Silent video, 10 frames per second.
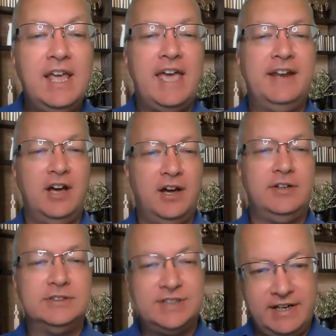and
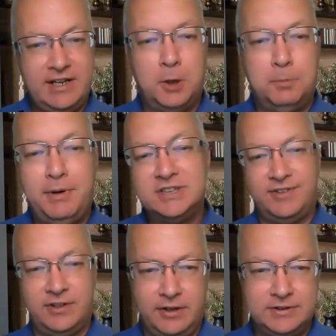others can help us
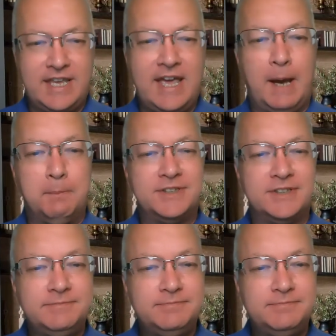fill those gaps.